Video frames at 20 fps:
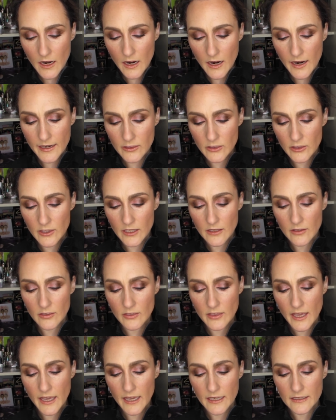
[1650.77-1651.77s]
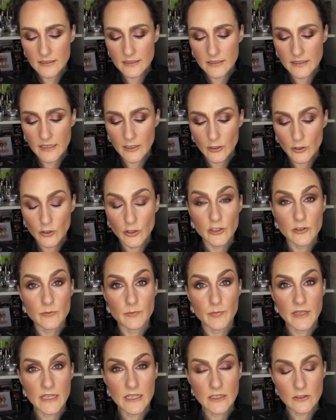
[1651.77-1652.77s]
I think that it could
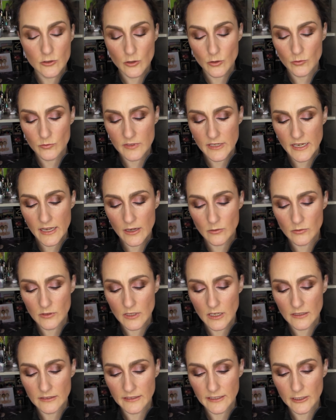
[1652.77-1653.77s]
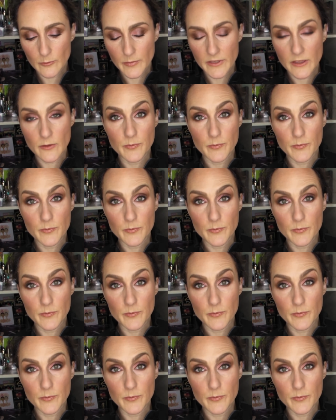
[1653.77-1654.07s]
be toned down a little bit.